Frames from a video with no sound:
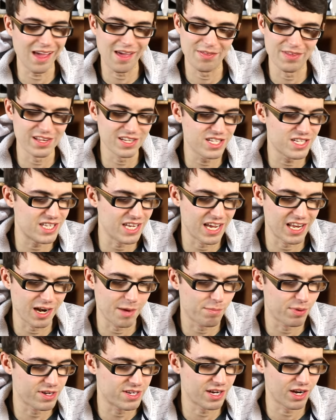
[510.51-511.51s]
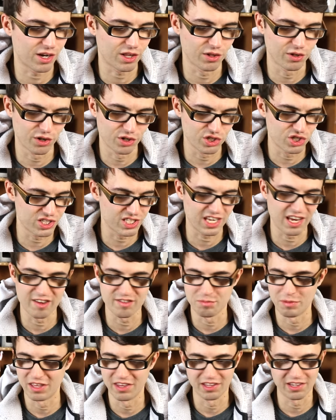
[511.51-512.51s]
And this scene in particular just gives
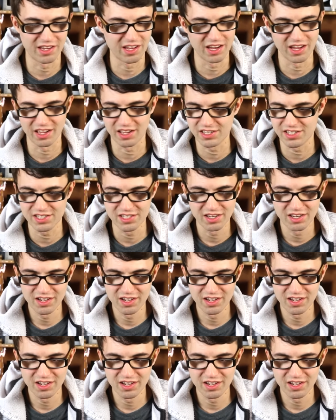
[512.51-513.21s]
me the gigs.